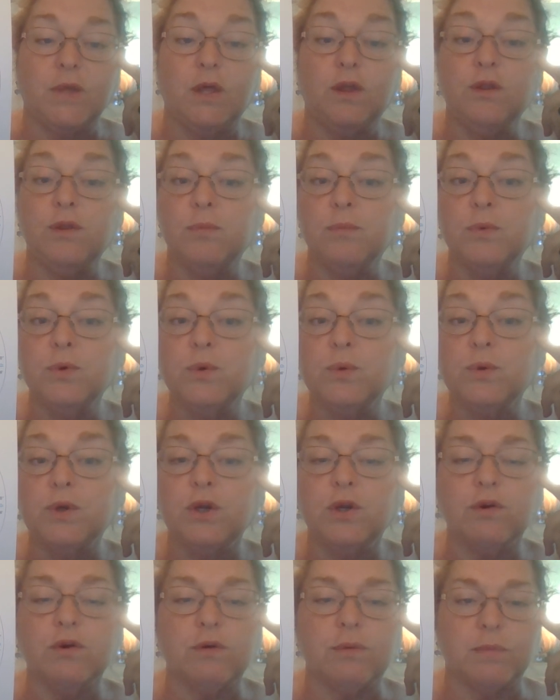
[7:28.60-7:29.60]
the moon,
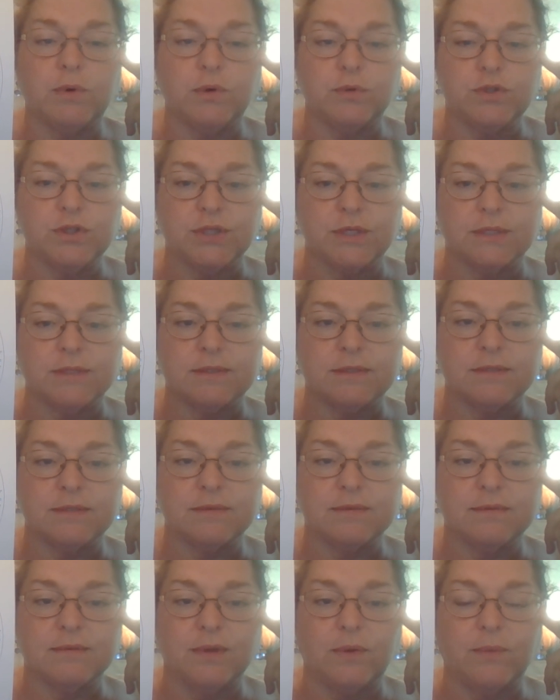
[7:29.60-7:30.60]
your emotions.
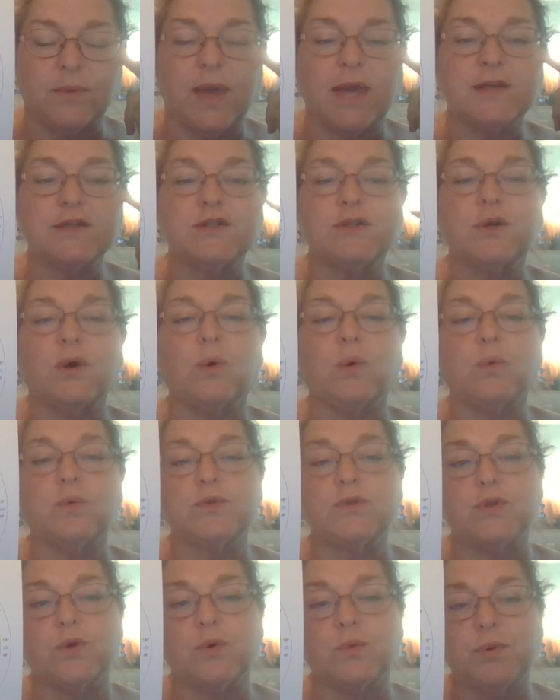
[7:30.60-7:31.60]
Okay, so
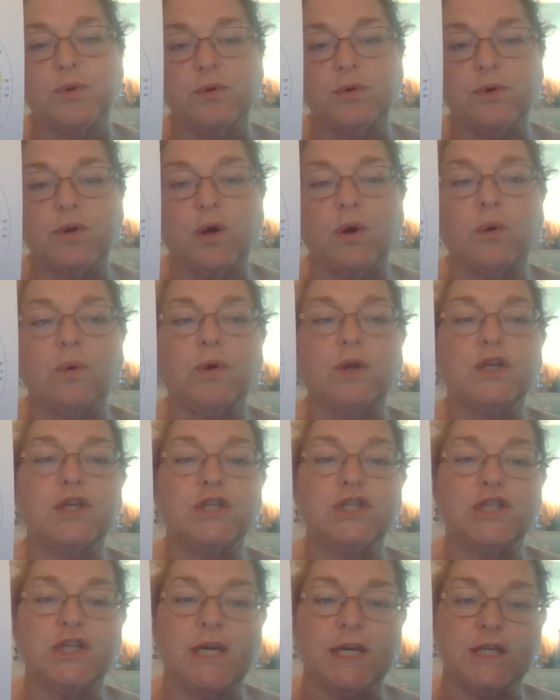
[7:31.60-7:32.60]
so Pluto
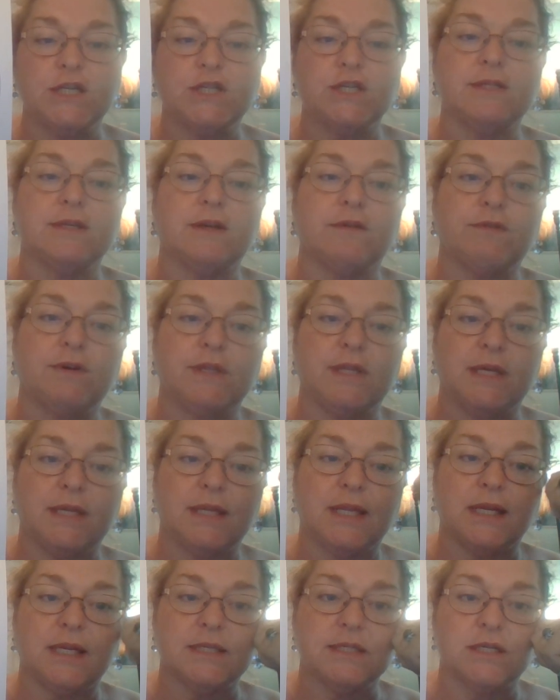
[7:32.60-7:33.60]
changes
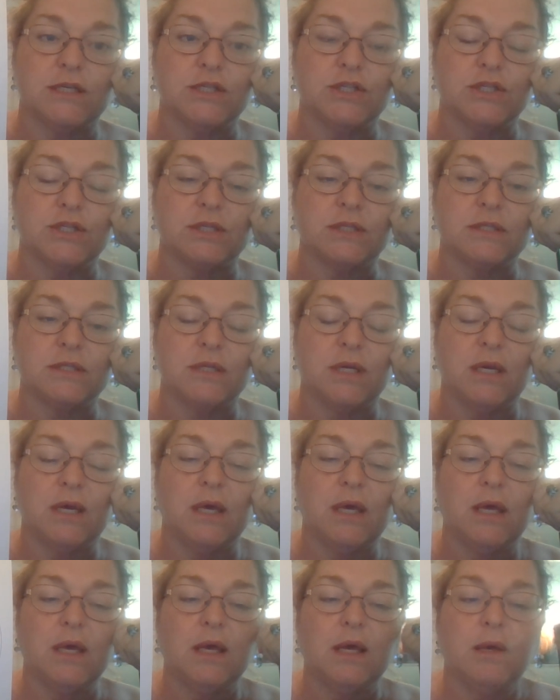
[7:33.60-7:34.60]
everything that it touches.
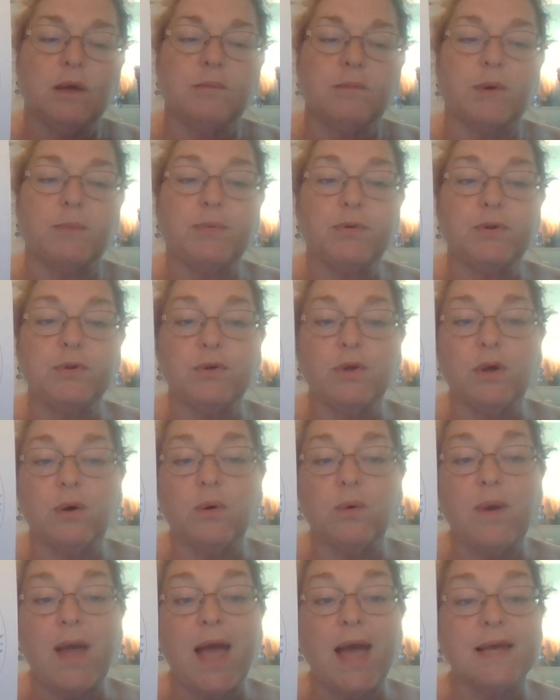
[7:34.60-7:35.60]
But
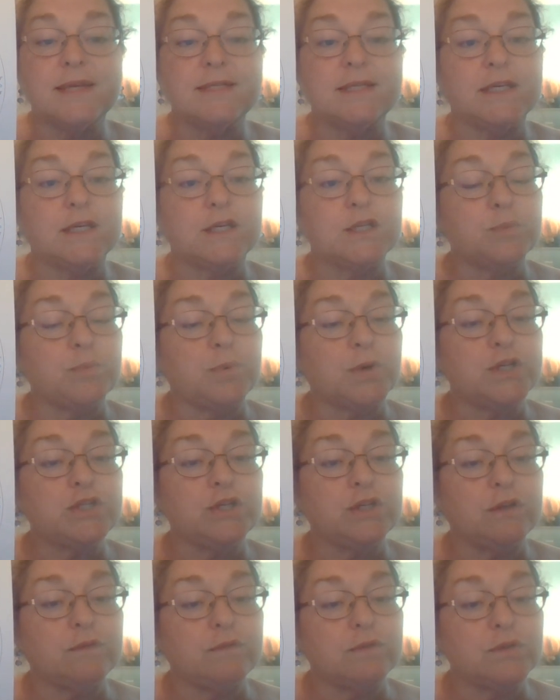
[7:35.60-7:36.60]
Pluto, as the
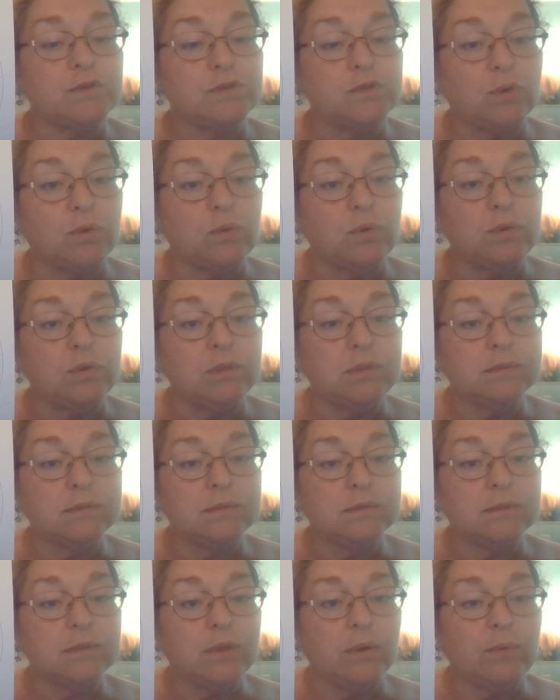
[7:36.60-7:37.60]
expression of the soul,
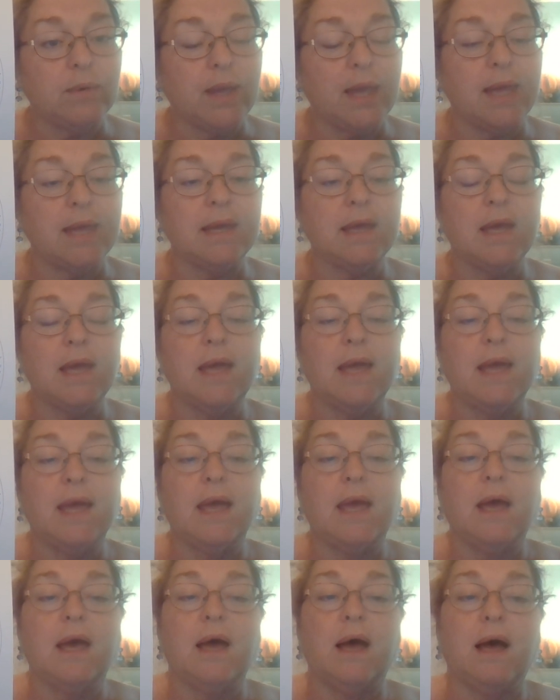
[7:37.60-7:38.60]
okay,
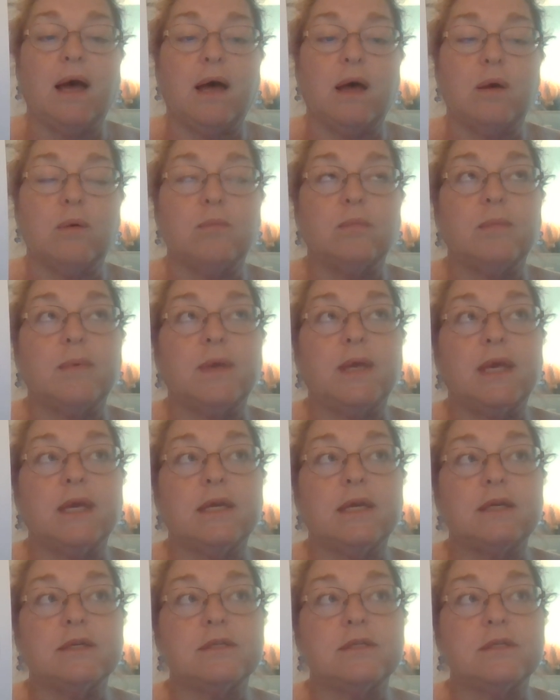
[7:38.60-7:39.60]
um,
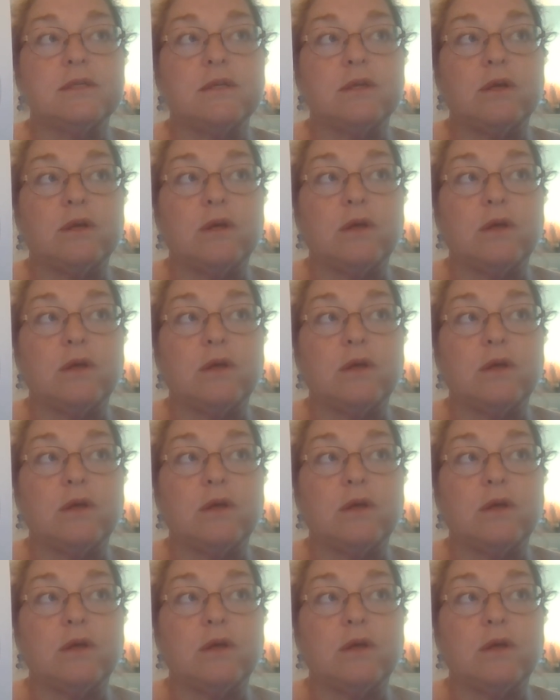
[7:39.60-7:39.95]
is